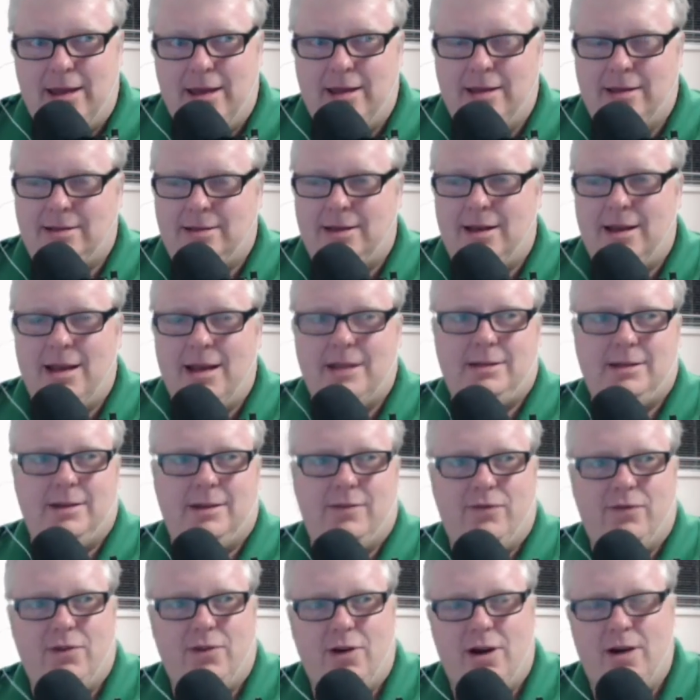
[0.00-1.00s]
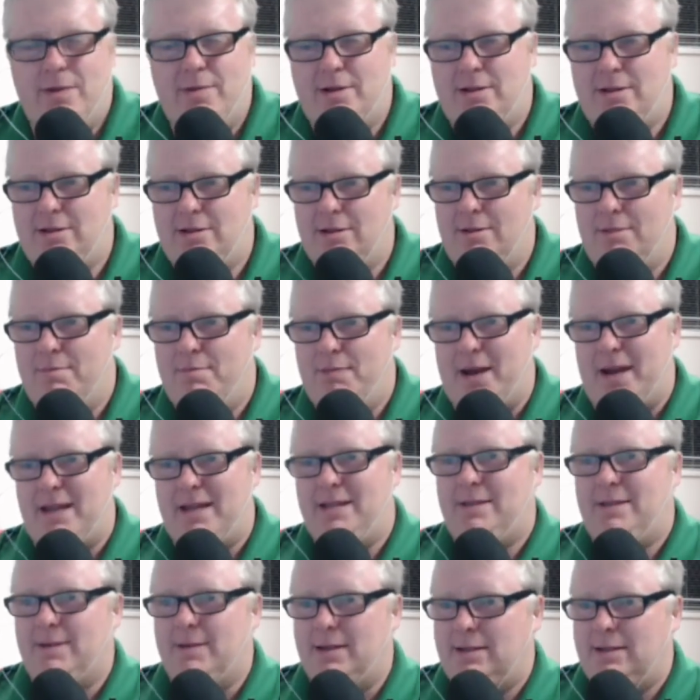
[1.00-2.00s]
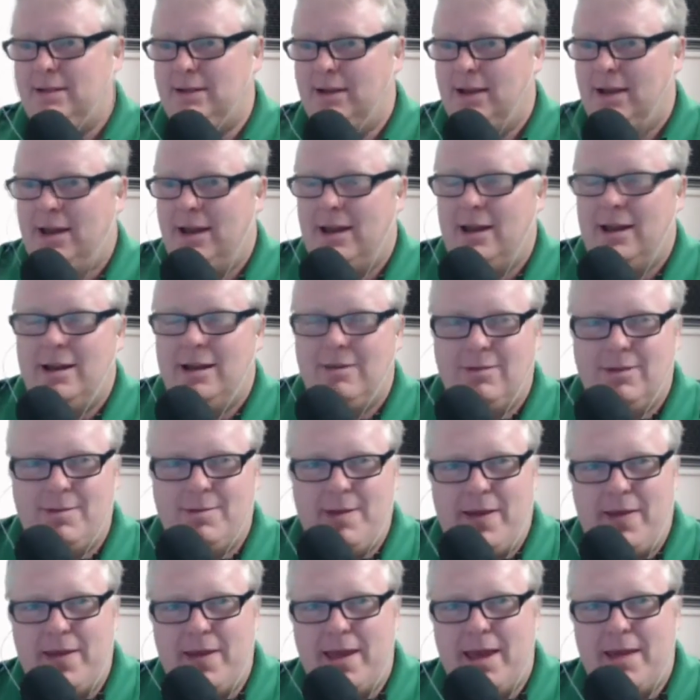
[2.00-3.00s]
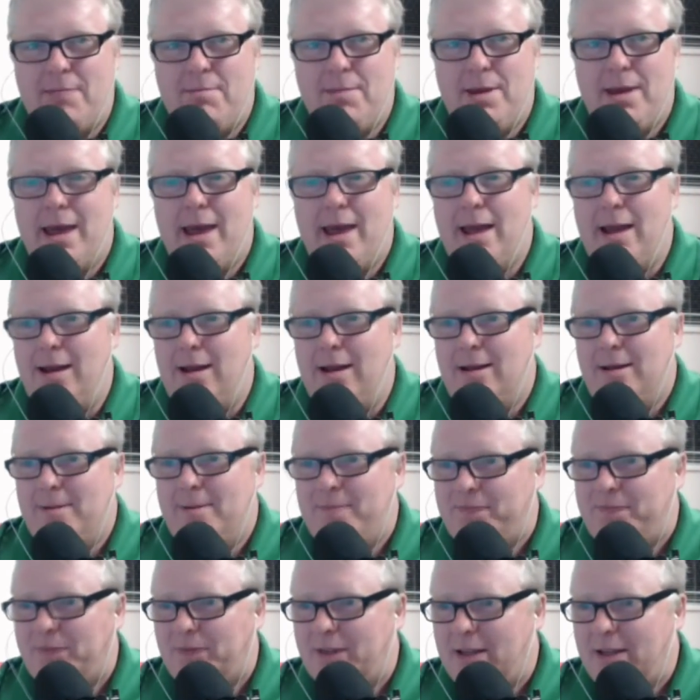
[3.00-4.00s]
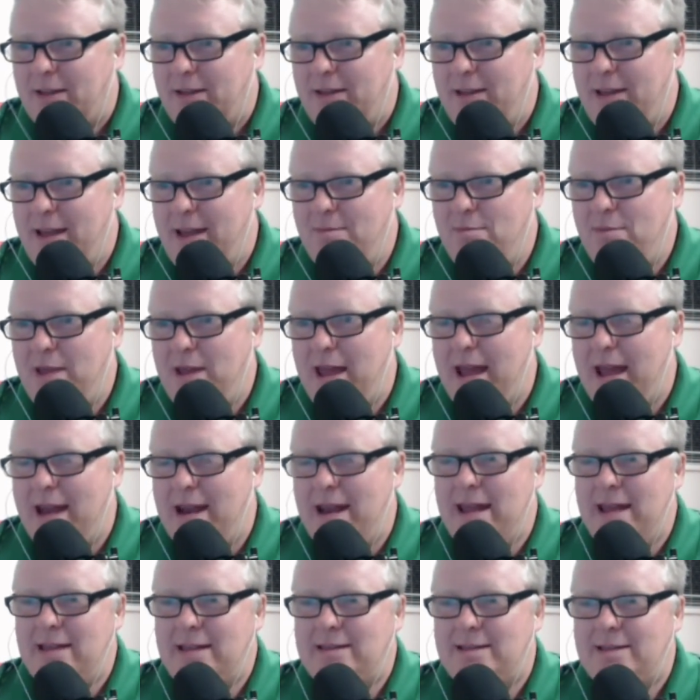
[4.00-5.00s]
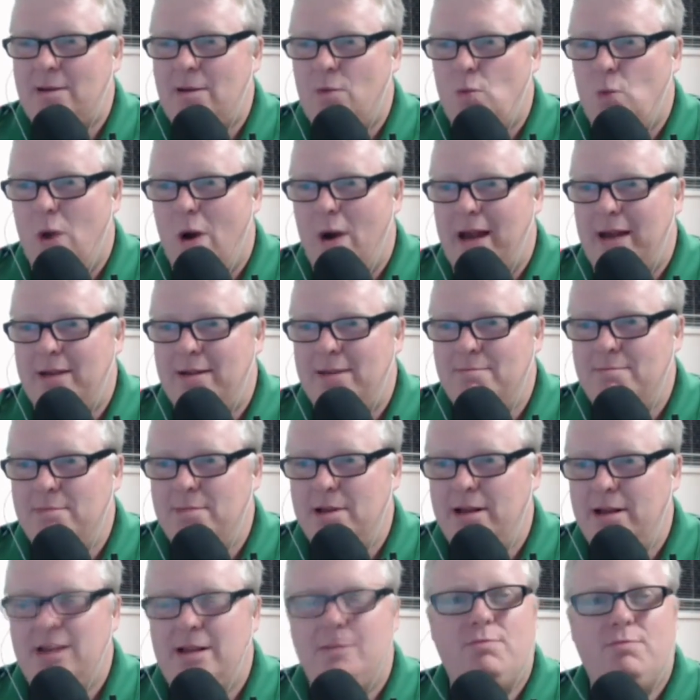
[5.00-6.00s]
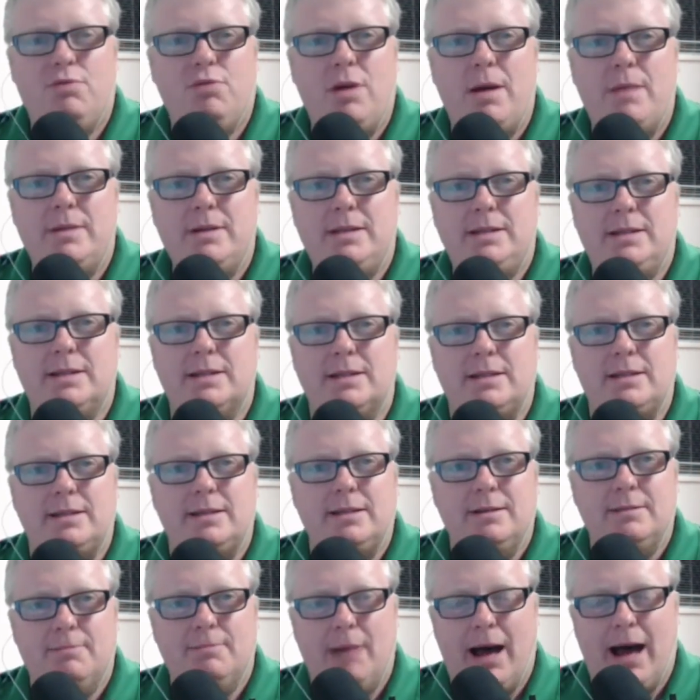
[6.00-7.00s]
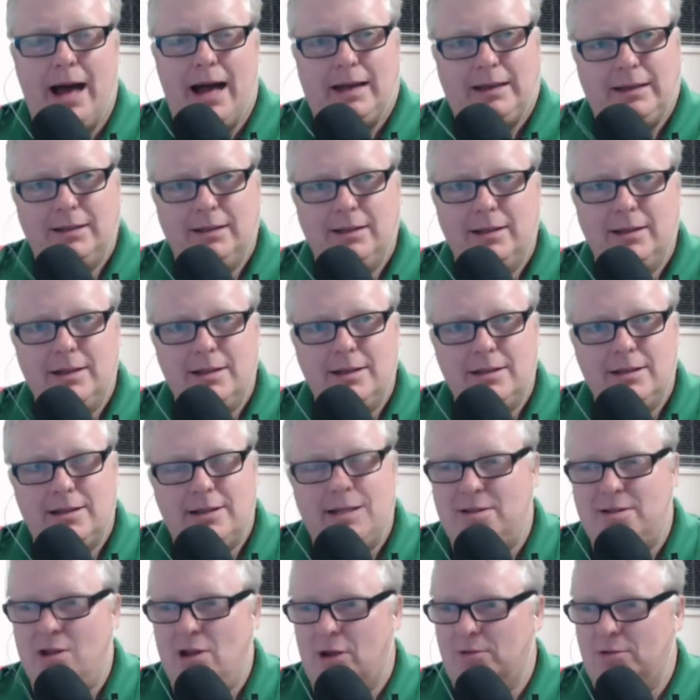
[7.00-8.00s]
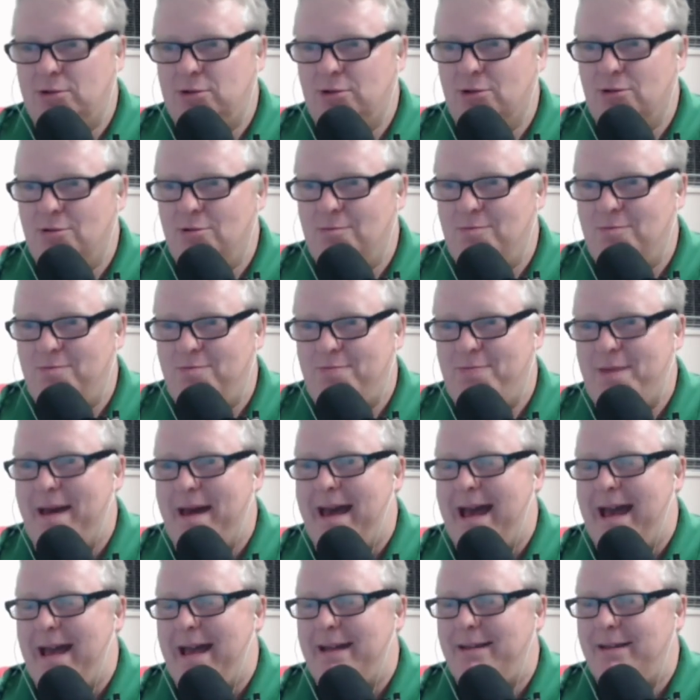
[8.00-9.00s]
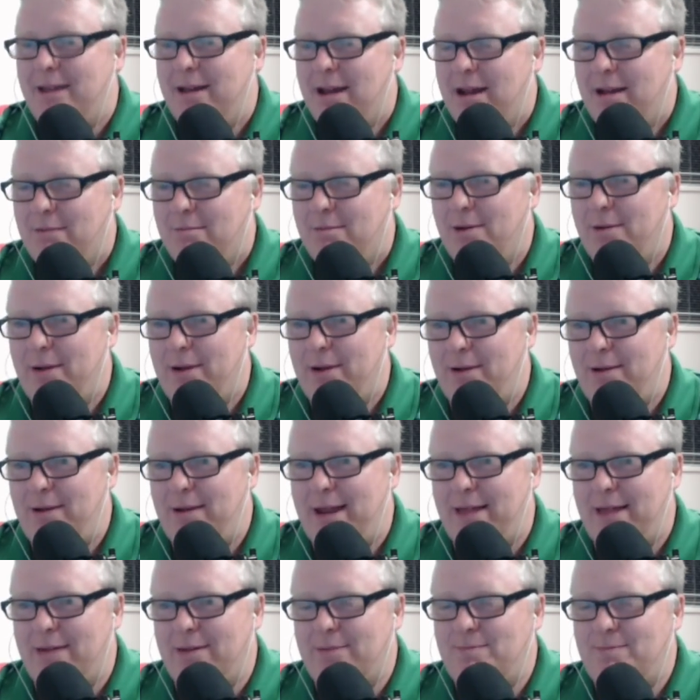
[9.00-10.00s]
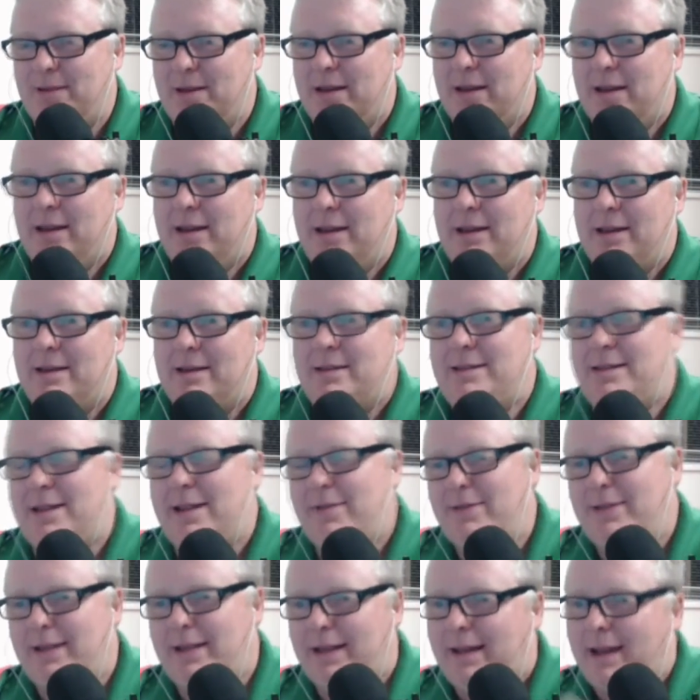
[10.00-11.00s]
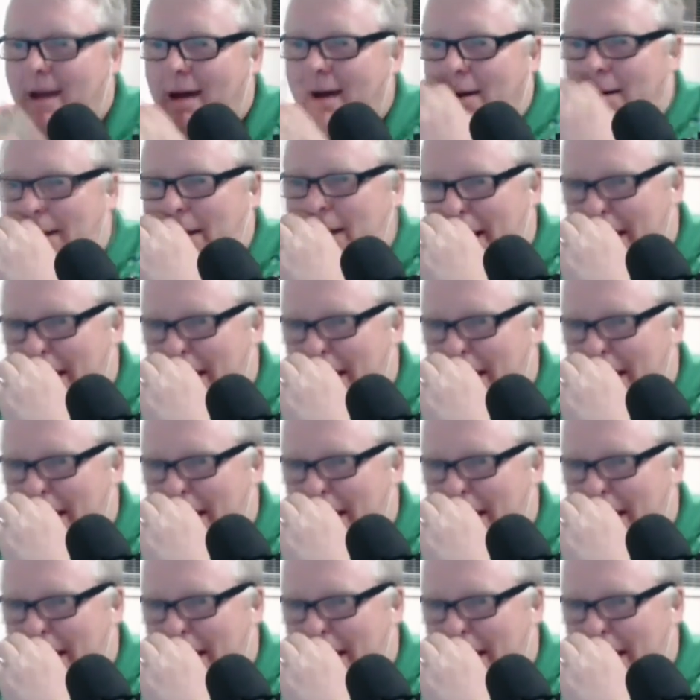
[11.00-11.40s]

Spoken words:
internet and fibre to the basement, what about the NBN? The NBN hits 1 million premises mark. So that's not too bad. Probably got another 7 to go.